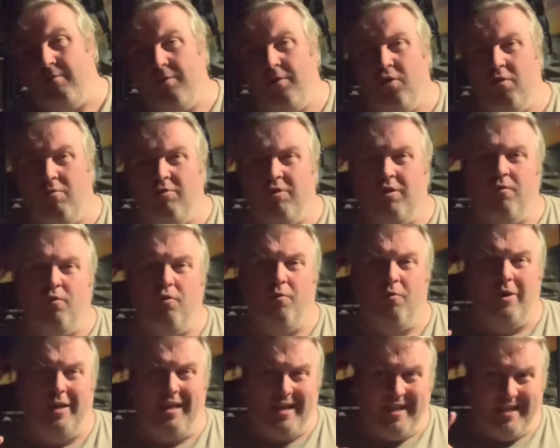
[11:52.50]
but the Commodore 64
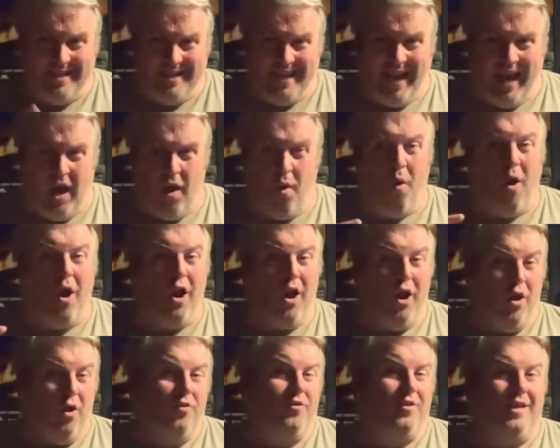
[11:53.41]
Mini is now a
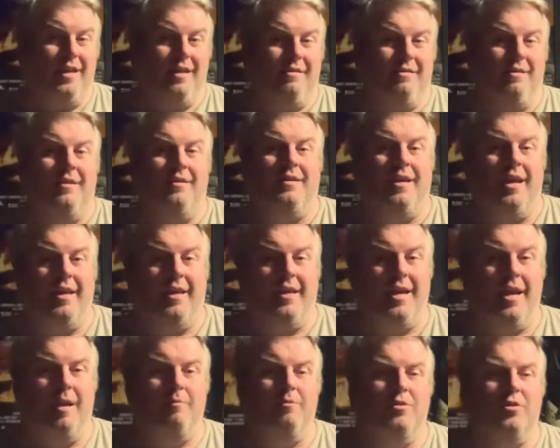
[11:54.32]
lot easier to add
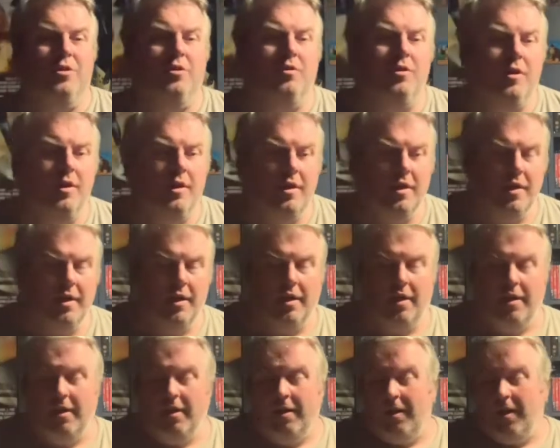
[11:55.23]
games to,
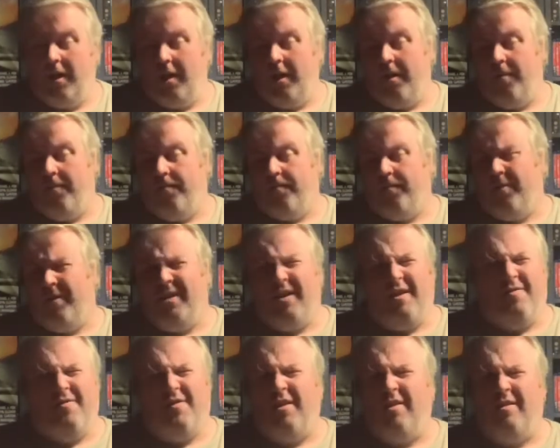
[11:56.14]
because
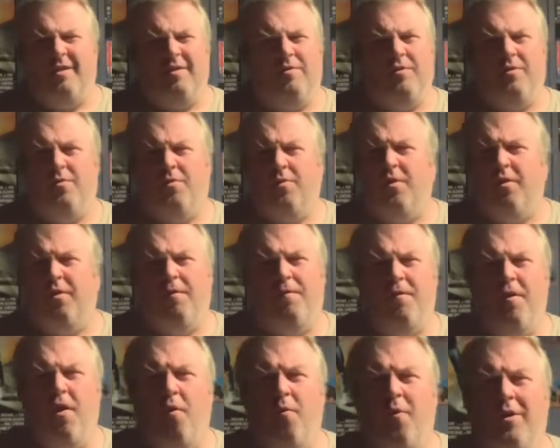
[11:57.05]
they've done something to the
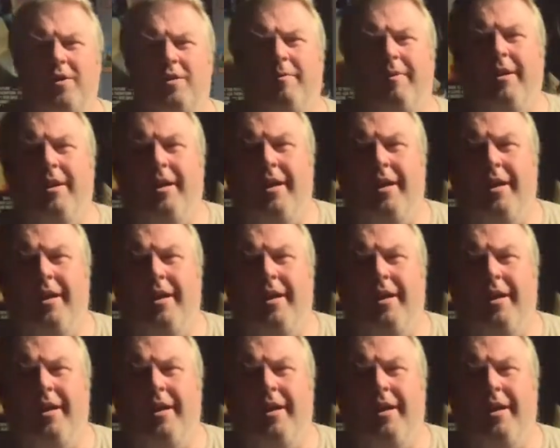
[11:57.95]
firmware to make